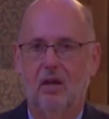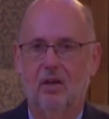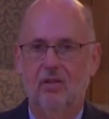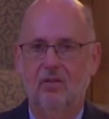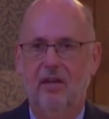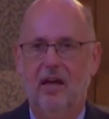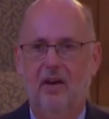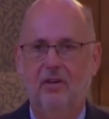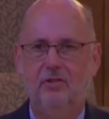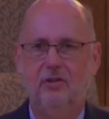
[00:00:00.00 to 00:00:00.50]

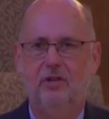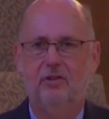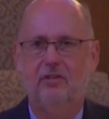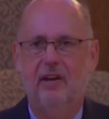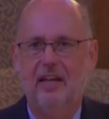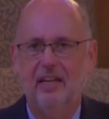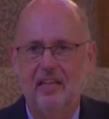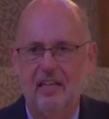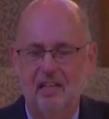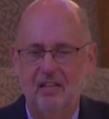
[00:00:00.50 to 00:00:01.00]
How's your
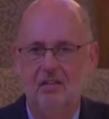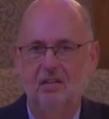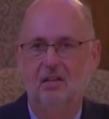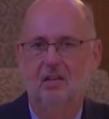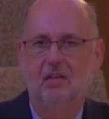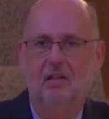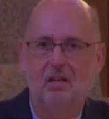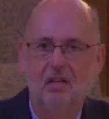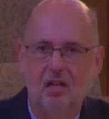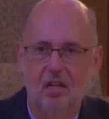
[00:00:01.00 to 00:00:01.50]
training?
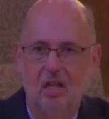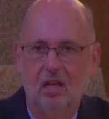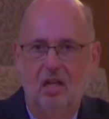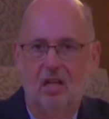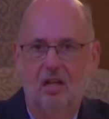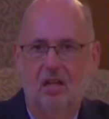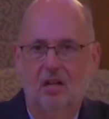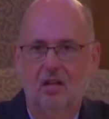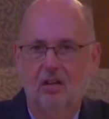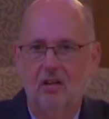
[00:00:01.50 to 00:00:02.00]

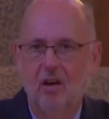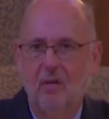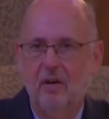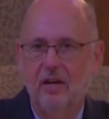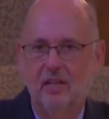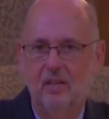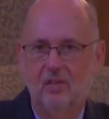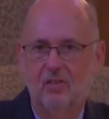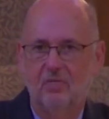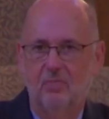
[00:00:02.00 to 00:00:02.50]
going
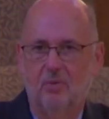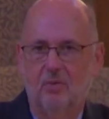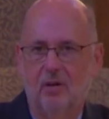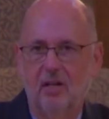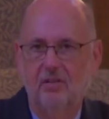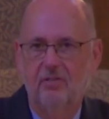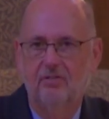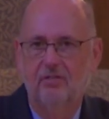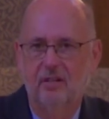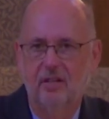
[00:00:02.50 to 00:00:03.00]
this morning,
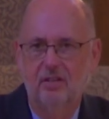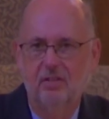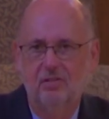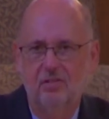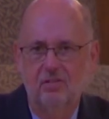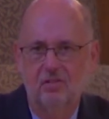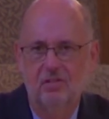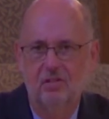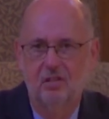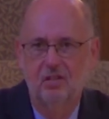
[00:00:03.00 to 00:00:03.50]

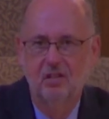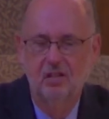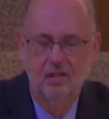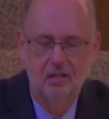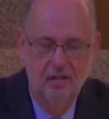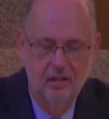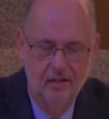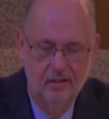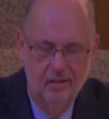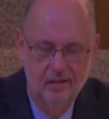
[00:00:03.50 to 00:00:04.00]
friends.
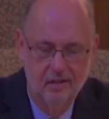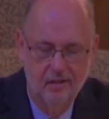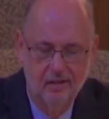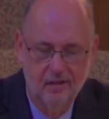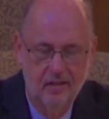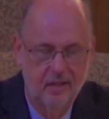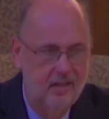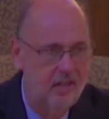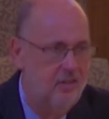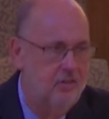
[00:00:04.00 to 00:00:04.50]

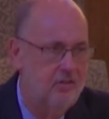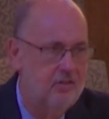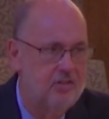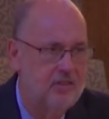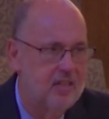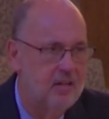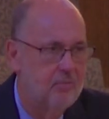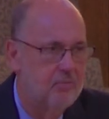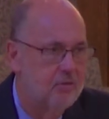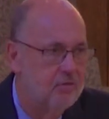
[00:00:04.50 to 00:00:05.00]
Not your
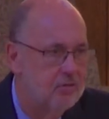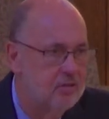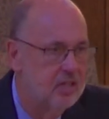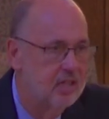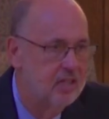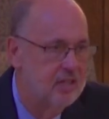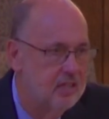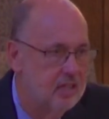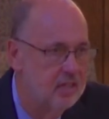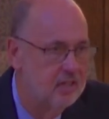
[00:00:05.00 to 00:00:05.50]
gym
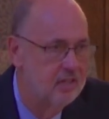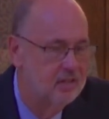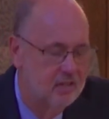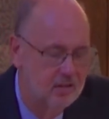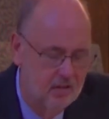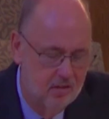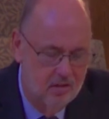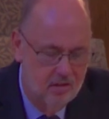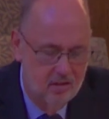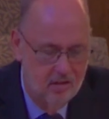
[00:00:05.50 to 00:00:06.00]
routine,
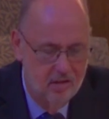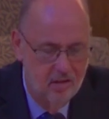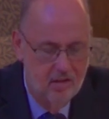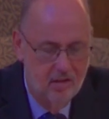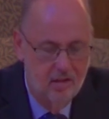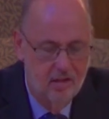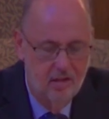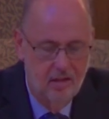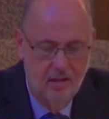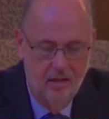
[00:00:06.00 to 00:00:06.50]

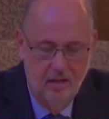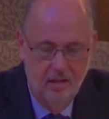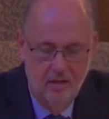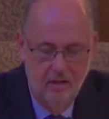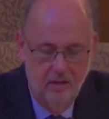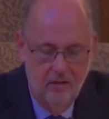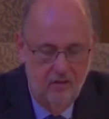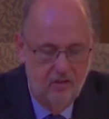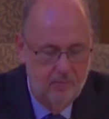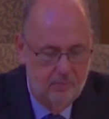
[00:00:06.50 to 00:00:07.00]

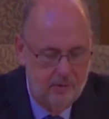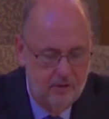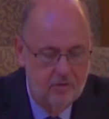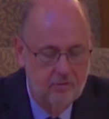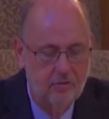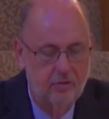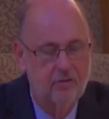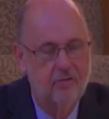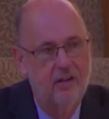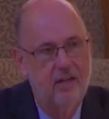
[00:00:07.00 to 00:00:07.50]
your spiritual
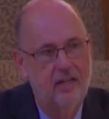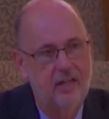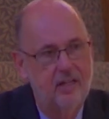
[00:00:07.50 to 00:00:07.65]
training.